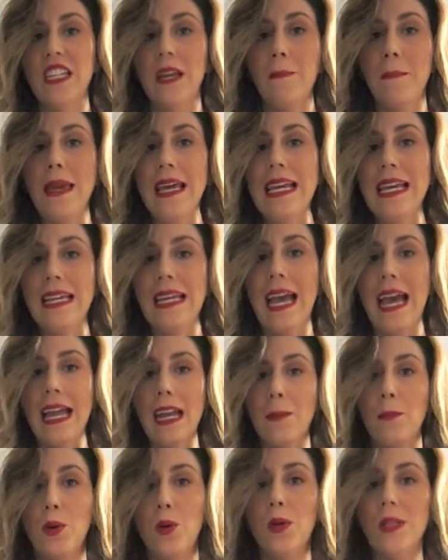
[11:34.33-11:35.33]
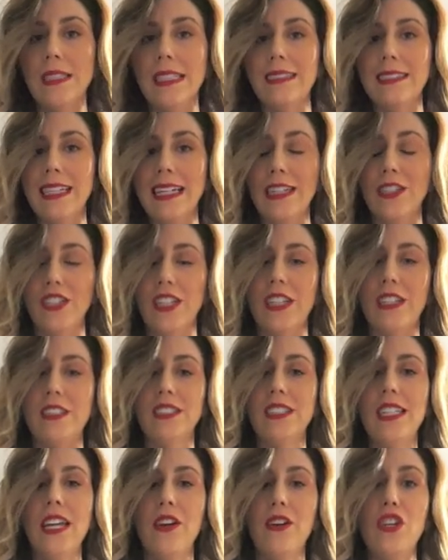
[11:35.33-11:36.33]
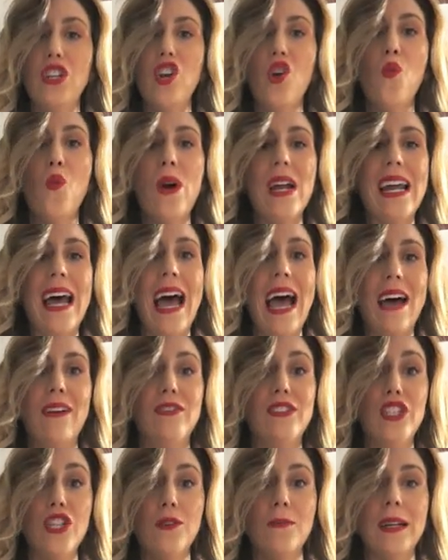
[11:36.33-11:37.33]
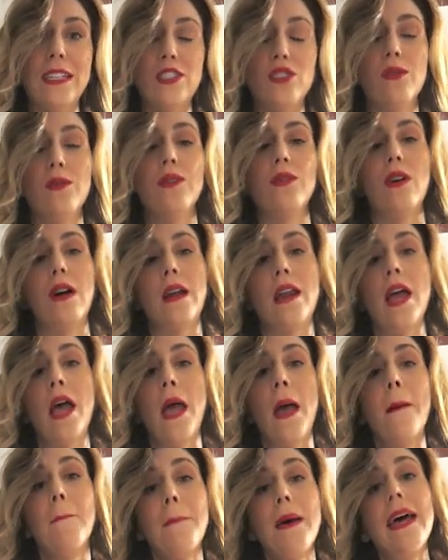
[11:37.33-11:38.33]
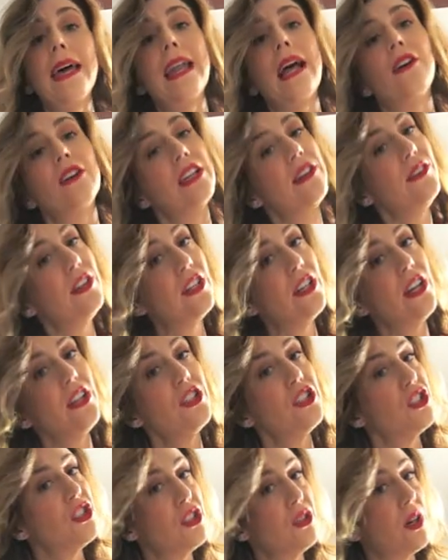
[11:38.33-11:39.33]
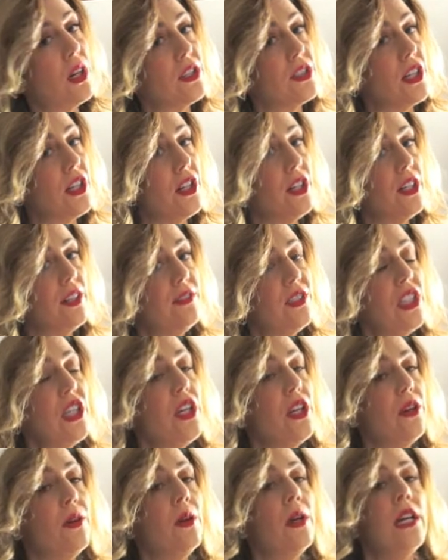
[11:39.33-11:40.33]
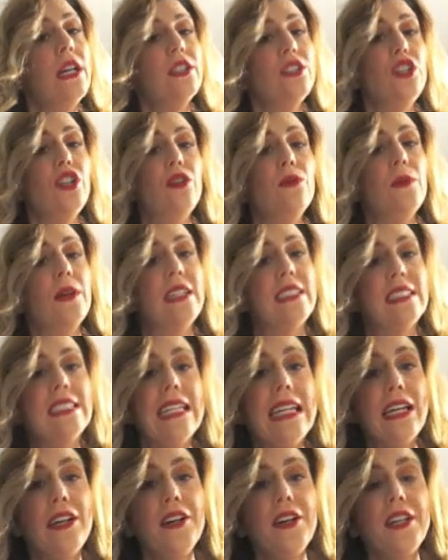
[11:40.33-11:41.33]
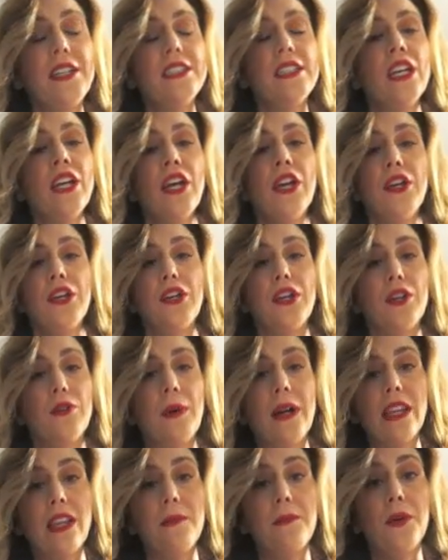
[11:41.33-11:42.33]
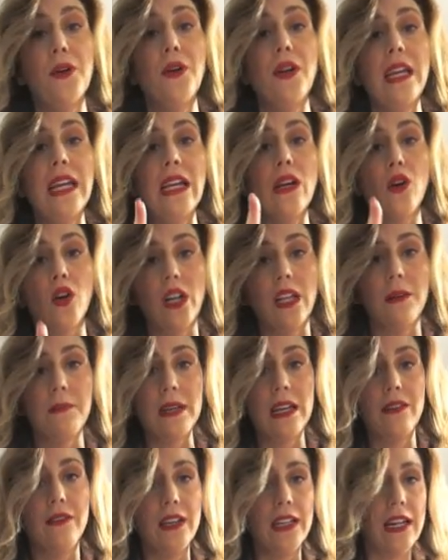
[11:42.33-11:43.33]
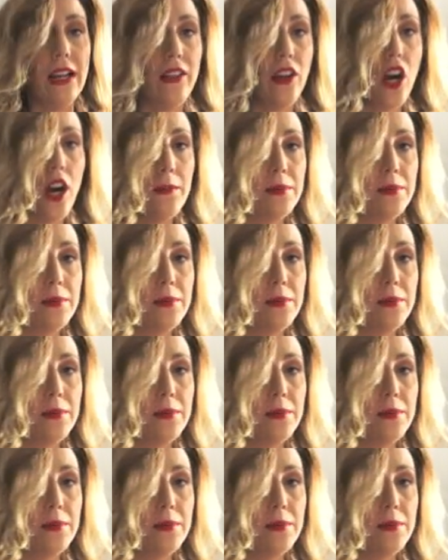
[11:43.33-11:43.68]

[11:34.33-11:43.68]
to me it kind of pulls attention, so you don't wanna have too much going on. But I'll give you another shoe alternative too. So you could wear sneakers, you could wear the booty, or let me give you another